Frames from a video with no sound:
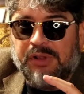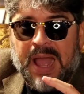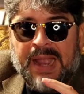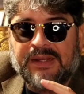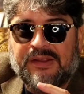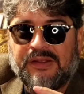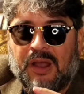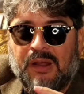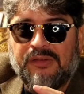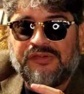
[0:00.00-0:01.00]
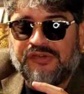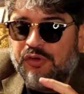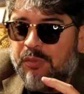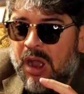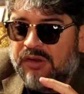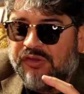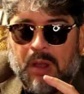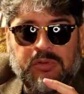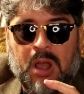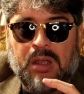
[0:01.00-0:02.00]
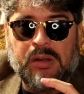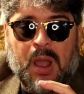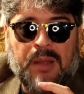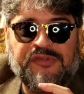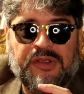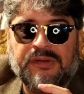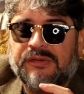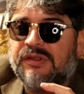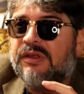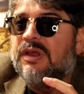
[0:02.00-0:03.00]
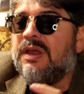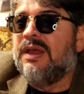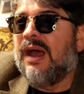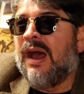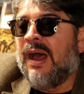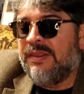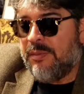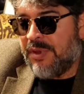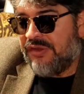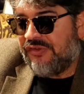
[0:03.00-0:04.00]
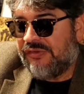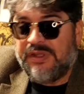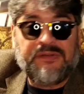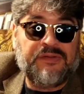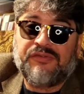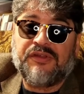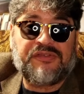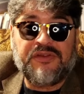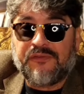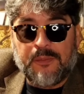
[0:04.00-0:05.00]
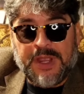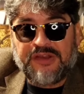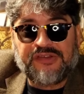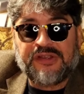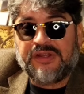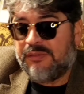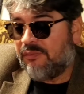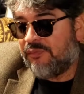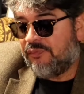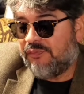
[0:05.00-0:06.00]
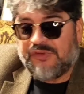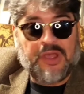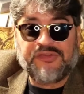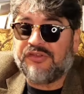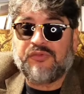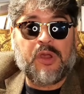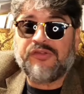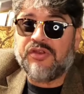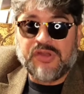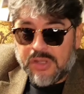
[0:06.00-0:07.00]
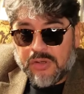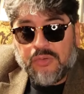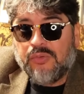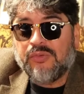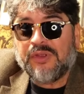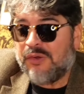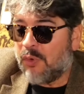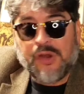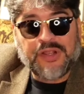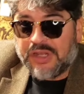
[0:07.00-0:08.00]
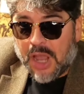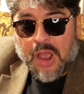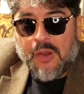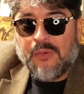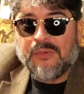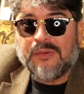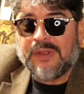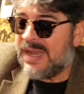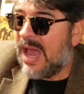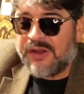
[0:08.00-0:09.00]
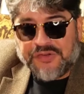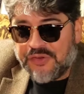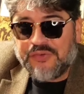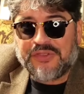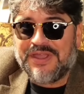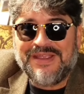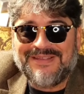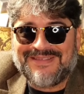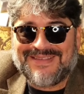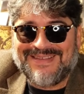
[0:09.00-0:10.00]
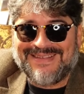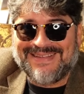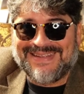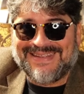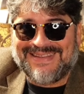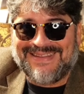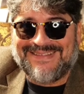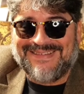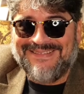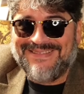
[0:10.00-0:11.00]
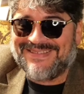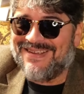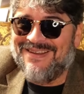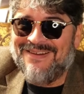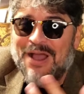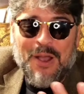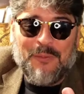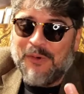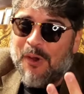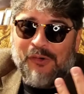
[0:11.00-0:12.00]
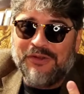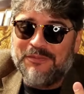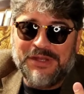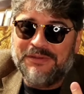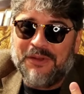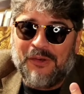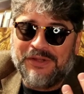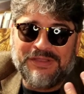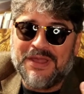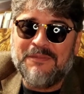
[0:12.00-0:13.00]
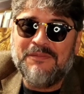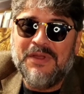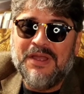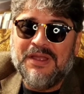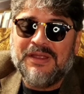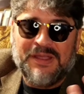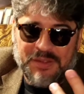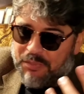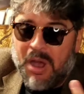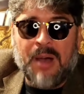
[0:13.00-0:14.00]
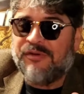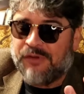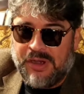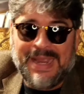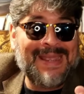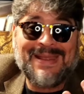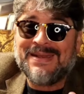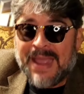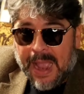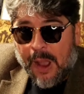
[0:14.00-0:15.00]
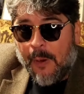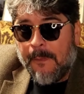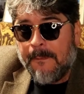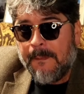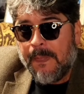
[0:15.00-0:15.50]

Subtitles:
black shoebox oblong object that basically gives us information and tells us what to do and where to go and how to do things. So we're holding them in the palm of our hand now.